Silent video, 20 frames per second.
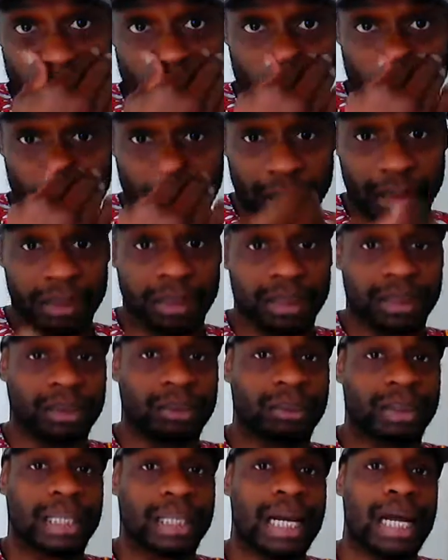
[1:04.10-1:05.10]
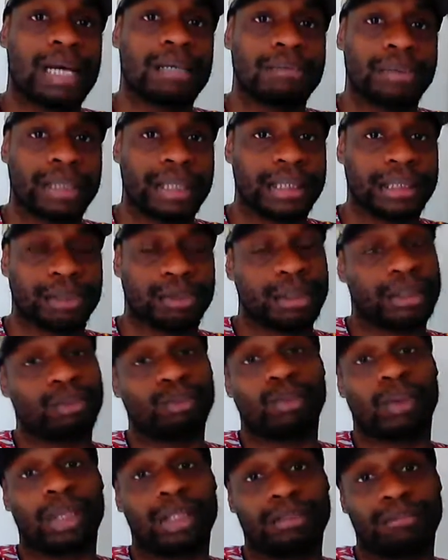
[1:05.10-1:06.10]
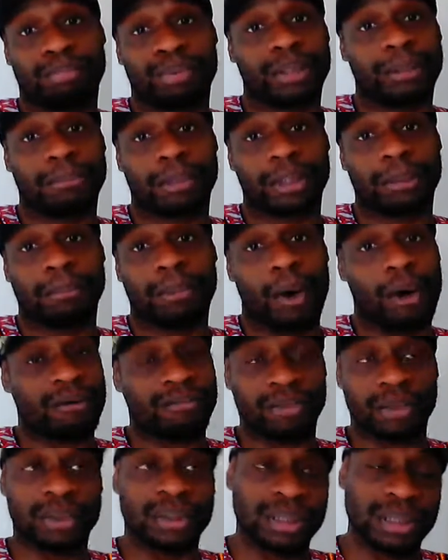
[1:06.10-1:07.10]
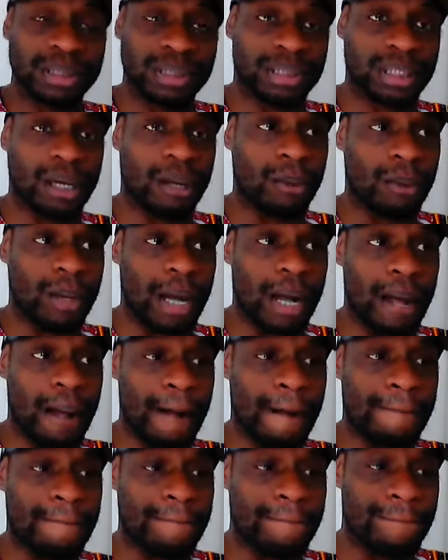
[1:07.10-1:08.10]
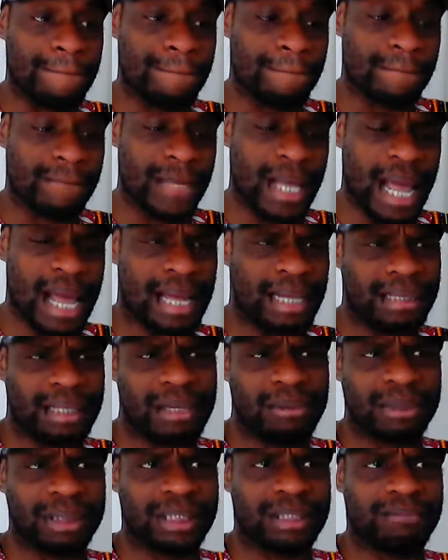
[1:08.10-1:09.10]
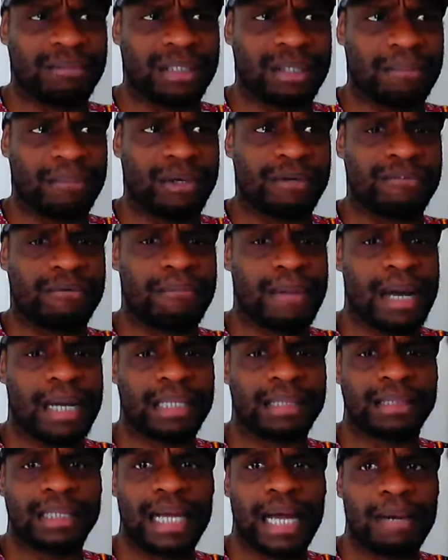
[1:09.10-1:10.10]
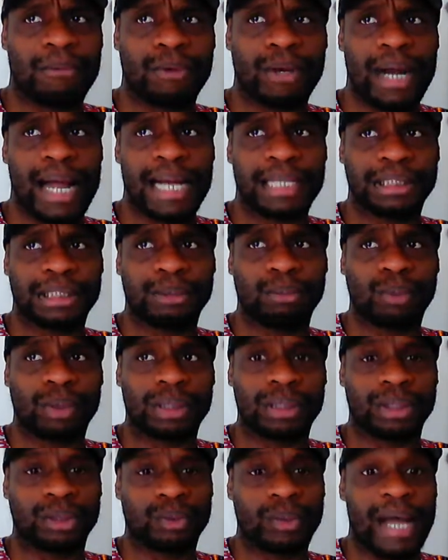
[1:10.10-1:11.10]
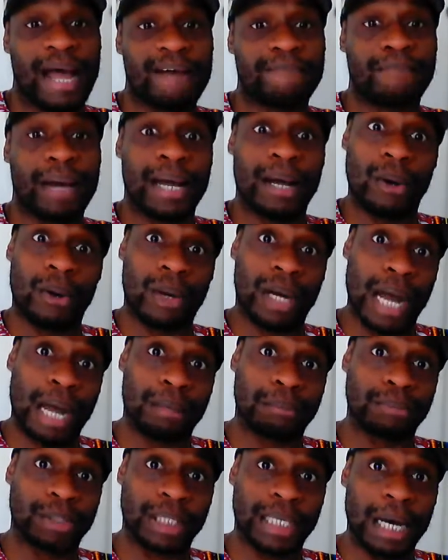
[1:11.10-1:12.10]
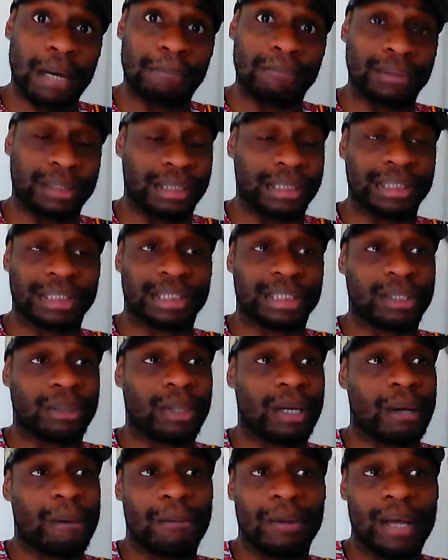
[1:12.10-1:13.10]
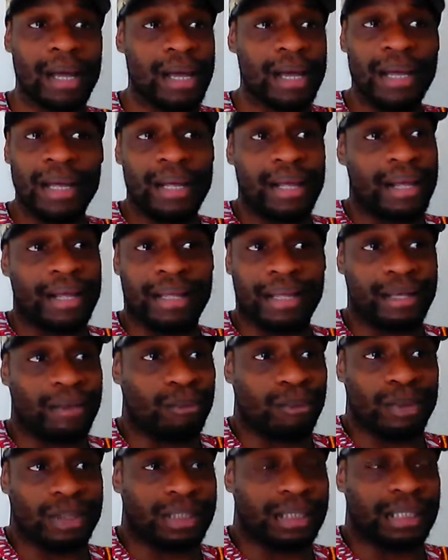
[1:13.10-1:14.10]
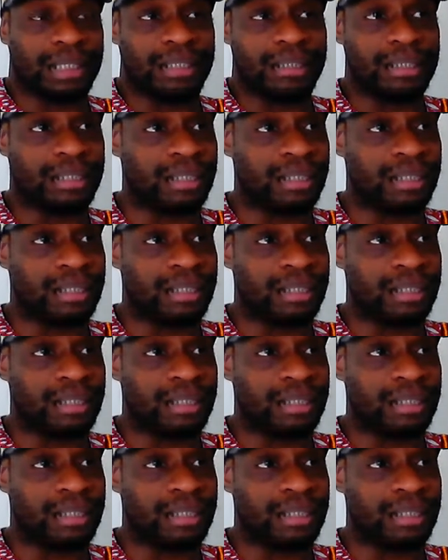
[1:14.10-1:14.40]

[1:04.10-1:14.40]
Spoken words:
what I wanted to do in the comic book industry was pretty much Marvel. So yeah, there was even a brief amount of time where I actually wanted to have my own comic book company. So it was